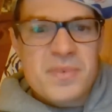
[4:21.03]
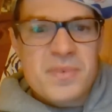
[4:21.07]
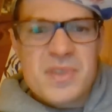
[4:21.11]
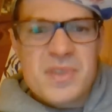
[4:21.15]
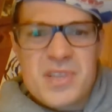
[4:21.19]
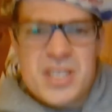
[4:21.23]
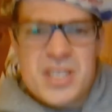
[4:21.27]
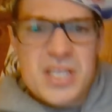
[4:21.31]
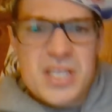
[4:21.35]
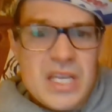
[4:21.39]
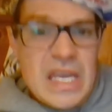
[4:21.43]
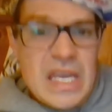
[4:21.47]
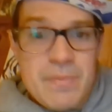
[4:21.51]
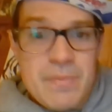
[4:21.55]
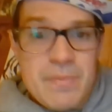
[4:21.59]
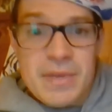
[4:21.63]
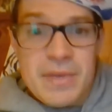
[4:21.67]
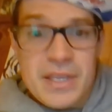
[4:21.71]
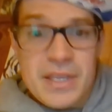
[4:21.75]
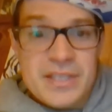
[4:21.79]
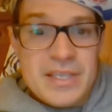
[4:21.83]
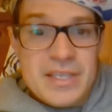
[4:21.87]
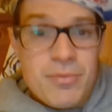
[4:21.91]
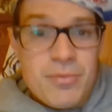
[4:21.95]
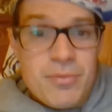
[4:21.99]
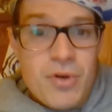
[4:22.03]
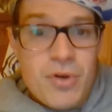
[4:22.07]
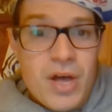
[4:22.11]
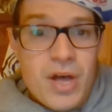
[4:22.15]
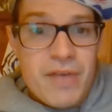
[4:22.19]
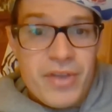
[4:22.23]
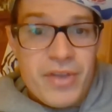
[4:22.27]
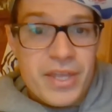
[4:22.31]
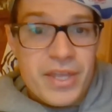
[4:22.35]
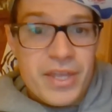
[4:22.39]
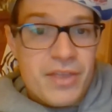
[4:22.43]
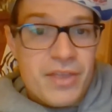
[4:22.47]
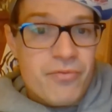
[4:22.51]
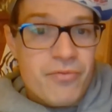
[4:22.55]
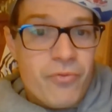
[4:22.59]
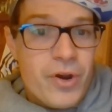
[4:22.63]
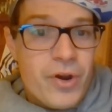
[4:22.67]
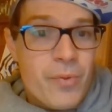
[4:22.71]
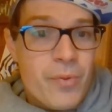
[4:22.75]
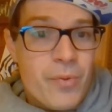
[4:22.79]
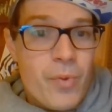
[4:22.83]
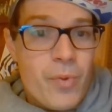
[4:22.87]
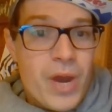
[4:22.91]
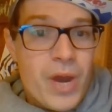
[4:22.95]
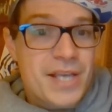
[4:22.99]
Just to keep things simple, I feel like
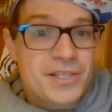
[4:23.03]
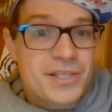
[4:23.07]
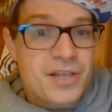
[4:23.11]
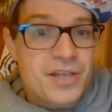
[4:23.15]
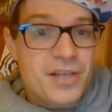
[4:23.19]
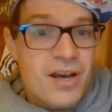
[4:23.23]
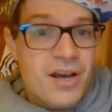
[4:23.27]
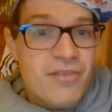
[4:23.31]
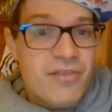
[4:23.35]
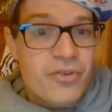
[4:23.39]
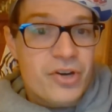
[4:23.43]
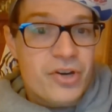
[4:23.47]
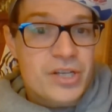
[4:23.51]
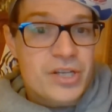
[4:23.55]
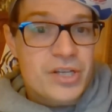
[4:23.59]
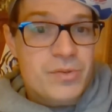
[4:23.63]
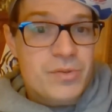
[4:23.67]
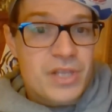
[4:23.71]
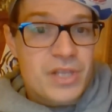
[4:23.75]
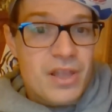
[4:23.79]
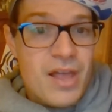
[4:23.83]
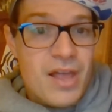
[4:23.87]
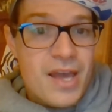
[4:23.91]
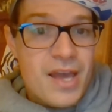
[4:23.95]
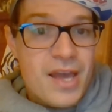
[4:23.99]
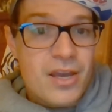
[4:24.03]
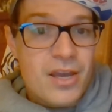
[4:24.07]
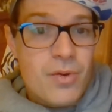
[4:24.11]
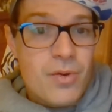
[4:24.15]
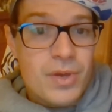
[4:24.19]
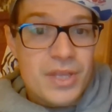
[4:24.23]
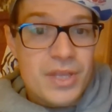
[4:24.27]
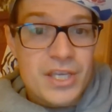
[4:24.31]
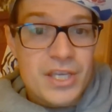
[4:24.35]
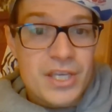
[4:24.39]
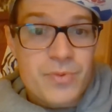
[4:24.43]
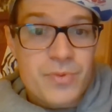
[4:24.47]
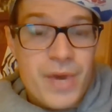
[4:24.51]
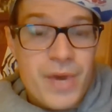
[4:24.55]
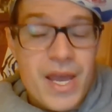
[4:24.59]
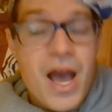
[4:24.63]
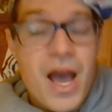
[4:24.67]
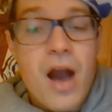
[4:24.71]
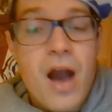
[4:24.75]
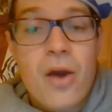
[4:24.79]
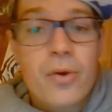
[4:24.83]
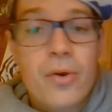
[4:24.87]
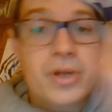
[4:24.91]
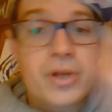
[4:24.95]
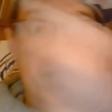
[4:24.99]
the one I saw first was a line going this way.
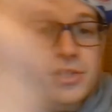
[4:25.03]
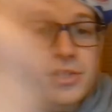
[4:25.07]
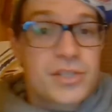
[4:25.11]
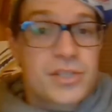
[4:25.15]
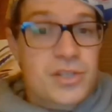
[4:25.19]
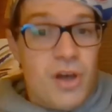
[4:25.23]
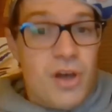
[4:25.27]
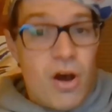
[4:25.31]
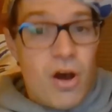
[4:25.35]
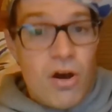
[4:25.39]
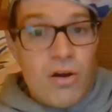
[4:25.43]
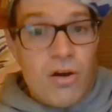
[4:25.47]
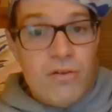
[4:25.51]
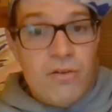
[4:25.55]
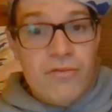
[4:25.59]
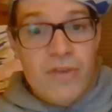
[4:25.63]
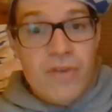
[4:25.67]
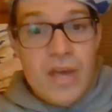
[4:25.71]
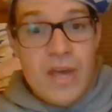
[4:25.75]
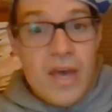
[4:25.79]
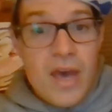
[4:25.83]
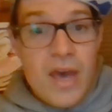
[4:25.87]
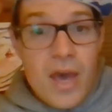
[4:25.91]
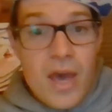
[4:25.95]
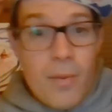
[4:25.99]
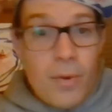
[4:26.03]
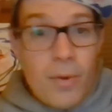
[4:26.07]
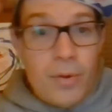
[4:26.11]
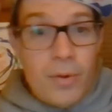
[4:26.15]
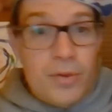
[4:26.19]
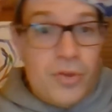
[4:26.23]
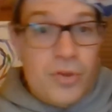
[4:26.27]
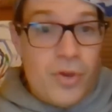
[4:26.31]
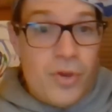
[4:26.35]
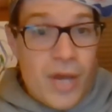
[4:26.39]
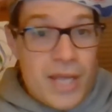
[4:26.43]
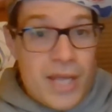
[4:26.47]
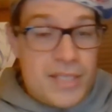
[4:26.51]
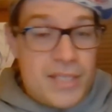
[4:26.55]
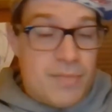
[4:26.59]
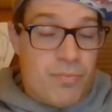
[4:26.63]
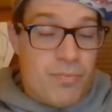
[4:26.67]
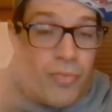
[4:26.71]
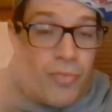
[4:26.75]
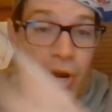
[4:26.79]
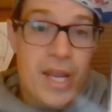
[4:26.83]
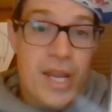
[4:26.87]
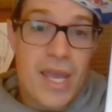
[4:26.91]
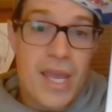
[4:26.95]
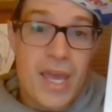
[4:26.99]
I'm going to solve and work with you guys
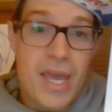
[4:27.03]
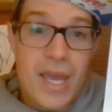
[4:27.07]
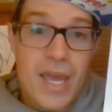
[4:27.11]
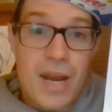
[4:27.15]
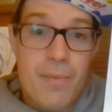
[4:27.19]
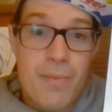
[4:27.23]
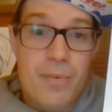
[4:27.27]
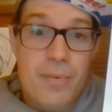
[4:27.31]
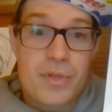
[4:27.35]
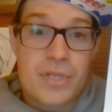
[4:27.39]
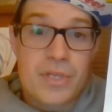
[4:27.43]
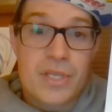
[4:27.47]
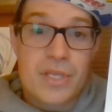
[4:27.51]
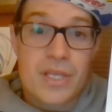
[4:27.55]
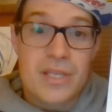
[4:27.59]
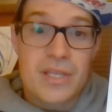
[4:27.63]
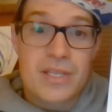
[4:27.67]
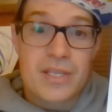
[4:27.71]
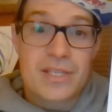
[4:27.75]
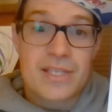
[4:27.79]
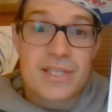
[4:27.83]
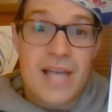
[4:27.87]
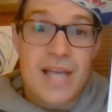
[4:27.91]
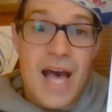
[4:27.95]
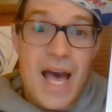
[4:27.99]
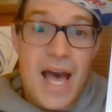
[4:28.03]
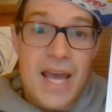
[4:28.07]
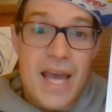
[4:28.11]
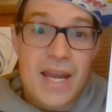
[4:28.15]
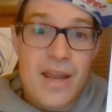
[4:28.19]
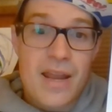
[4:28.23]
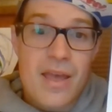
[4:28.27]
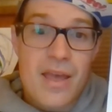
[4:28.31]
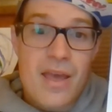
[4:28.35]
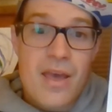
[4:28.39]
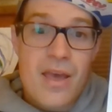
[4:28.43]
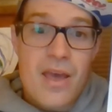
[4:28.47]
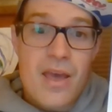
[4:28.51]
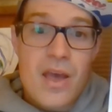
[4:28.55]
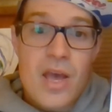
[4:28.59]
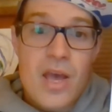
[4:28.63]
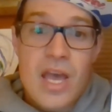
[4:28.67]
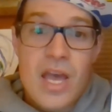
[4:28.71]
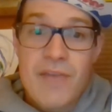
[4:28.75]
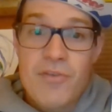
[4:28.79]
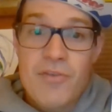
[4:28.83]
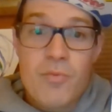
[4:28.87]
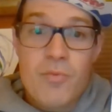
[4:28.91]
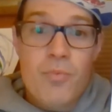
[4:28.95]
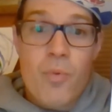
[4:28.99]
breaking it up side.
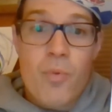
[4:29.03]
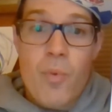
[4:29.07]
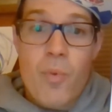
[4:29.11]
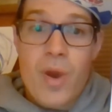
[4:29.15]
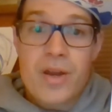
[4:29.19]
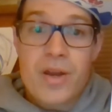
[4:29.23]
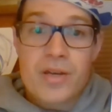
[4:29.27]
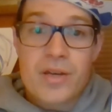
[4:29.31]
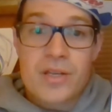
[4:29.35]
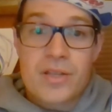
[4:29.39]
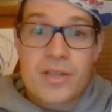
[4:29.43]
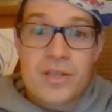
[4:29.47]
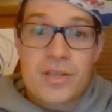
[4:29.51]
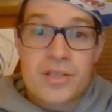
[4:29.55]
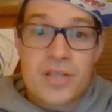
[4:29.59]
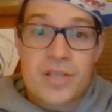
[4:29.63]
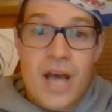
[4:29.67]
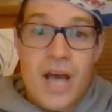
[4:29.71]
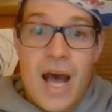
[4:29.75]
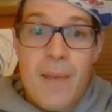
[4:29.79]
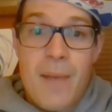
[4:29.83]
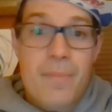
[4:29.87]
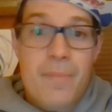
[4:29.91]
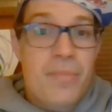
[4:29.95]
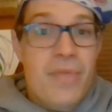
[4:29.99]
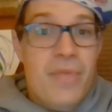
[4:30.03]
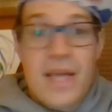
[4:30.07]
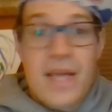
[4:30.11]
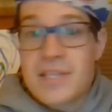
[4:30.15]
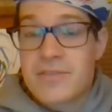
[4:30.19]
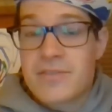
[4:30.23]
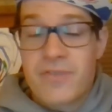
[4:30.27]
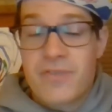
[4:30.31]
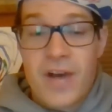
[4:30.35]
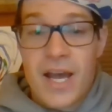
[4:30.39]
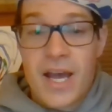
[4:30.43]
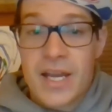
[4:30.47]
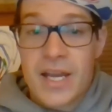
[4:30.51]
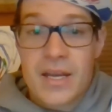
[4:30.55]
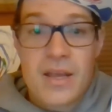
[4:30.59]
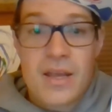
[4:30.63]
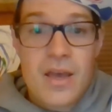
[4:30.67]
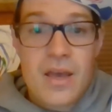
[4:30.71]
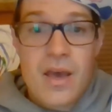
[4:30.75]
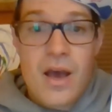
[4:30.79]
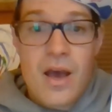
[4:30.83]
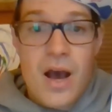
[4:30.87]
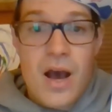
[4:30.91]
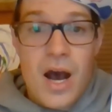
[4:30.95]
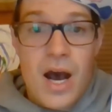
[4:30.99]
If you went to the top, that's fine,
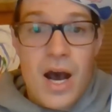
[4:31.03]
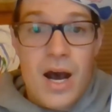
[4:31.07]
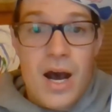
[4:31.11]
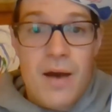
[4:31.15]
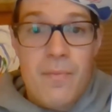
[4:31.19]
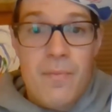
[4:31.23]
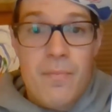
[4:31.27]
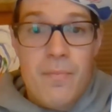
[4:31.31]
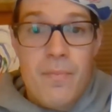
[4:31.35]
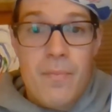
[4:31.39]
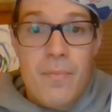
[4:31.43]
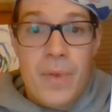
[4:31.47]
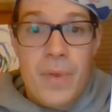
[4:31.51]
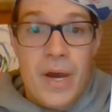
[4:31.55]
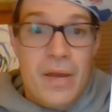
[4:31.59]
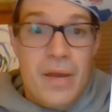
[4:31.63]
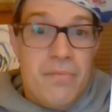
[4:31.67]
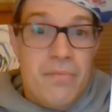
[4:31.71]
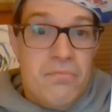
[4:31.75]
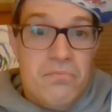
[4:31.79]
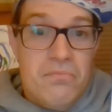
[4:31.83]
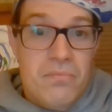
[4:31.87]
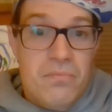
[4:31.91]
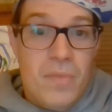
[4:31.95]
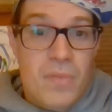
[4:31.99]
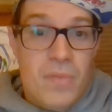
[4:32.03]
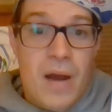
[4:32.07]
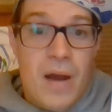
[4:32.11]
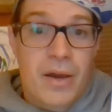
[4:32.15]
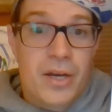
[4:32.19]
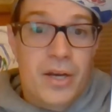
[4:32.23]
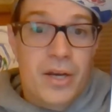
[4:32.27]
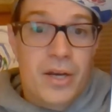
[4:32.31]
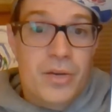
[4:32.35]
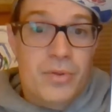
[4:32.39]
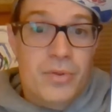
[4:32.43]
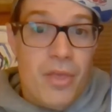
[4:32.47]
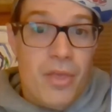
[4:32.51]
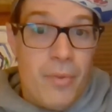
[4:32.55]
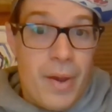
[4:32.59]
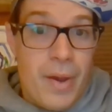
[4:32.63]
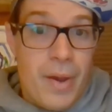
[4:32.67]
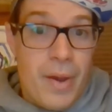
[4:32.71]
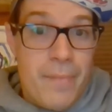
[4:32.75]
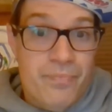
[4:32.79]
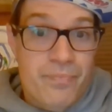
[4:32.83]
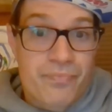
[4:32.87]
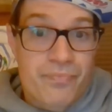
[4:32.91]
but I'm going to do it the other way.